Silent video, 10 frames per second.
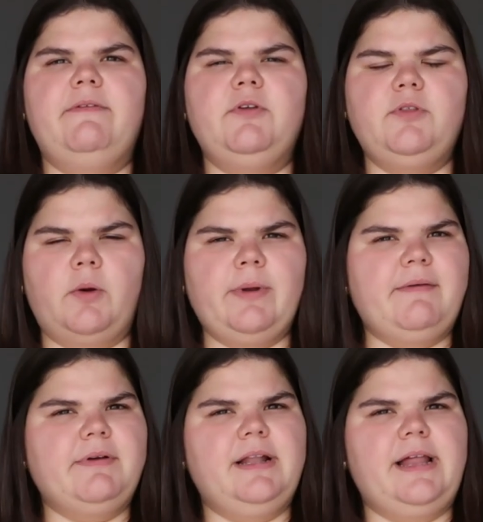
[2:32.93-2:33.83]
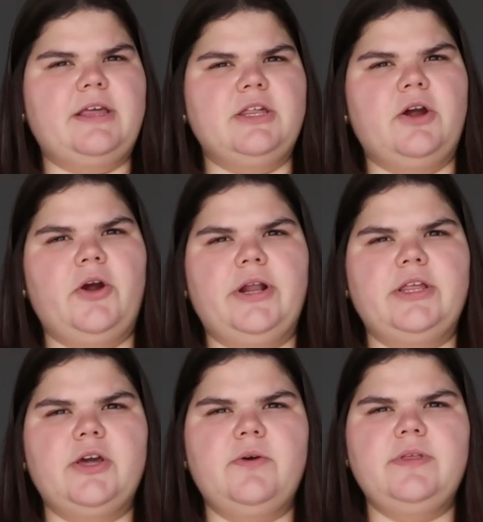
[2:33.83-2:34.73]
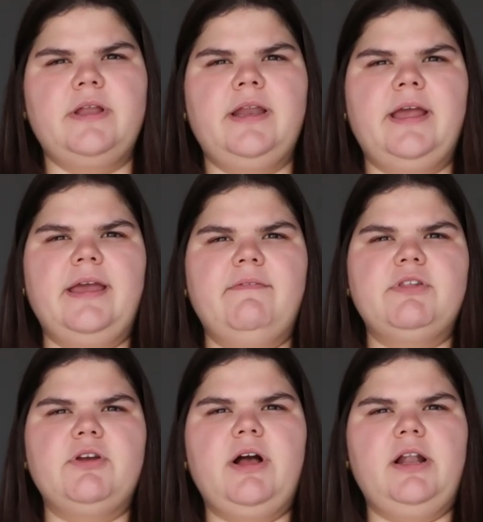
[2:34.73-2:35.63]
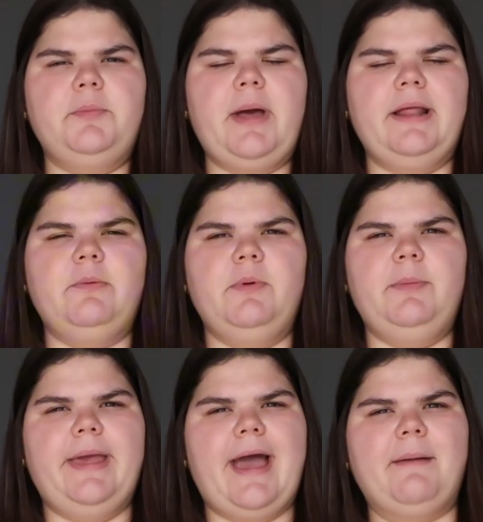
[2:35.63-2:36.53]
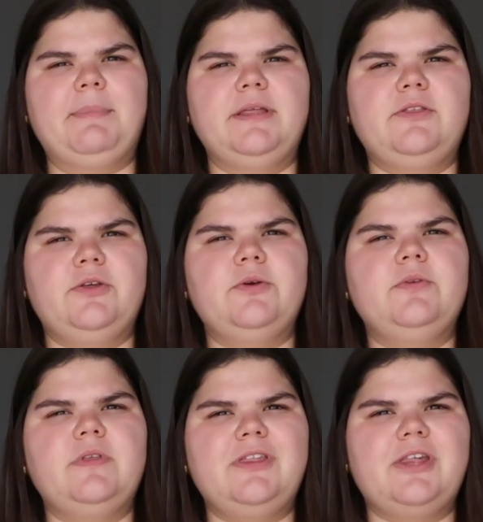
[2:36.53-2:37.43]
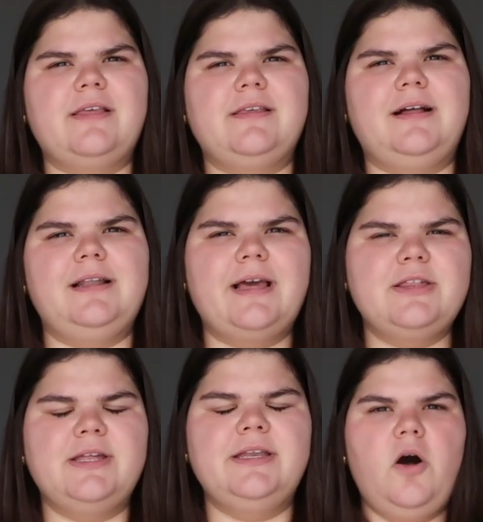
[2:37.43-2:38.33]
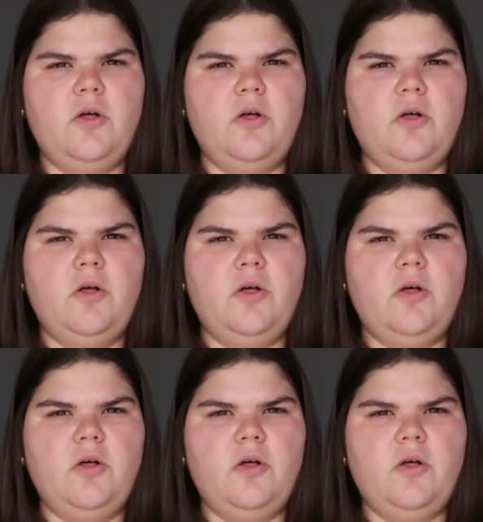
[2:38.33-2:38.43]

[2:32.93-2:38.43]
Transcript: If you don't have a collection already chosen, give us your color palette and we'll be happy to suggest a collection.